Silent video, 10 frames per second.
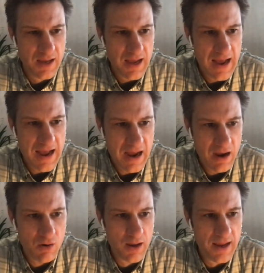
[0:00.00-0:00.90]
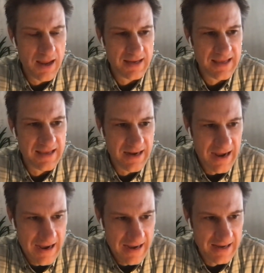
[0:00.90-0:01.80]
how can
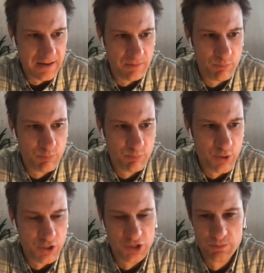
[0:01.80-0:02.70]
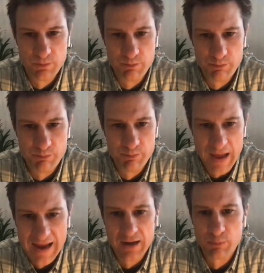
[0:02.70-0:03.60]
I push
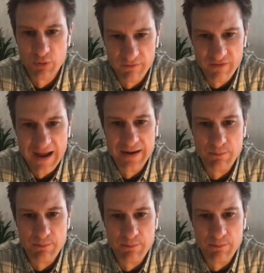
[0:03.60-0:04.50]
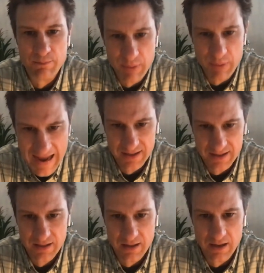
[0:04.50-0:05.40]
back, provide back,
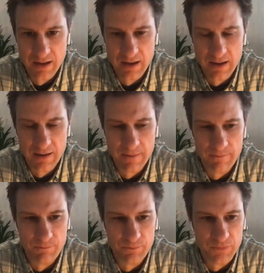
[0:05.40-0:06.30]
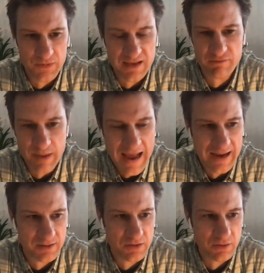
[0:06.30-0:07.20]
give back
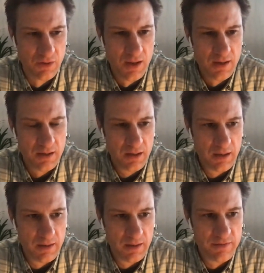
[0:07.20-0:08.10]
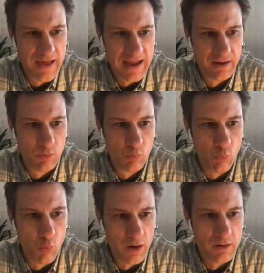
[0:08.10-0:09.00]
to that
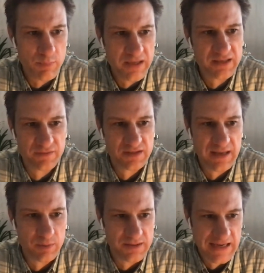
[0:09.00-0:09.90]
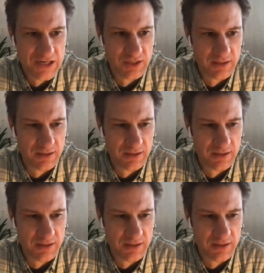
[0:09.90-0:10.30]
one piece of stabilization